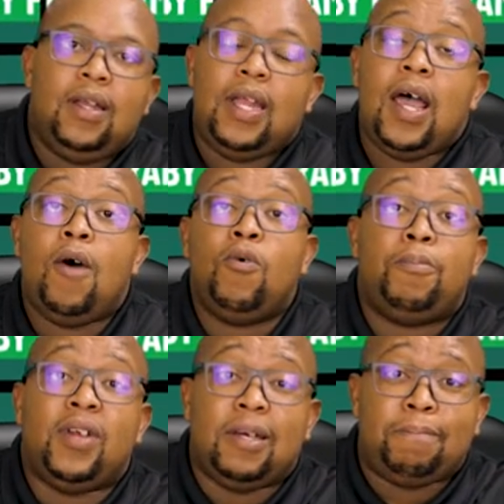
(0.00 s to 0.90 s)
Now we
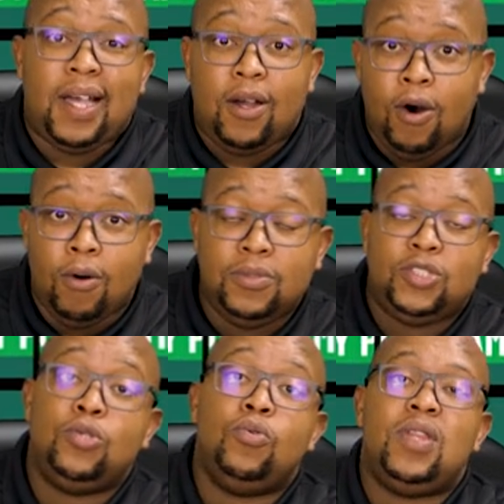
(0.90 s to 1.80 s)
bring it back home
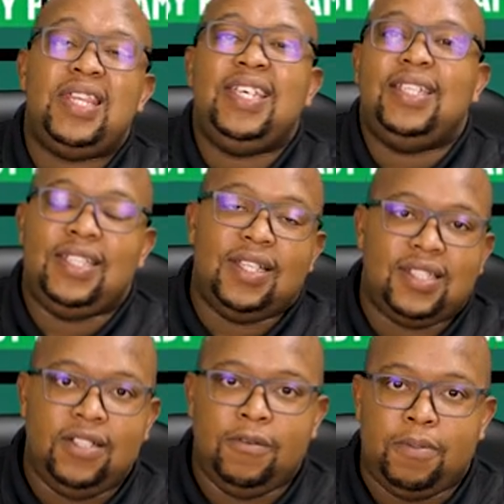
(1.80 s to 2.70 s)
to the
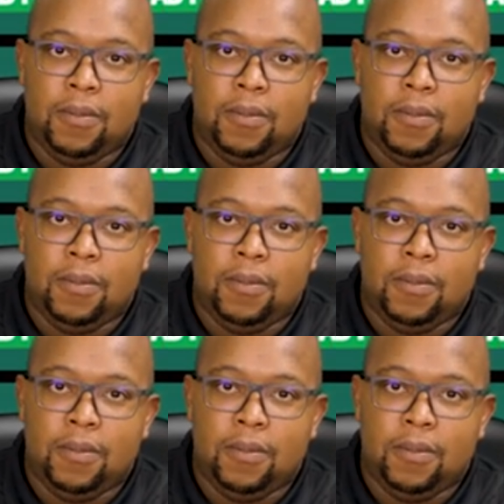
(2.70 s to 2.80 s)
DSTV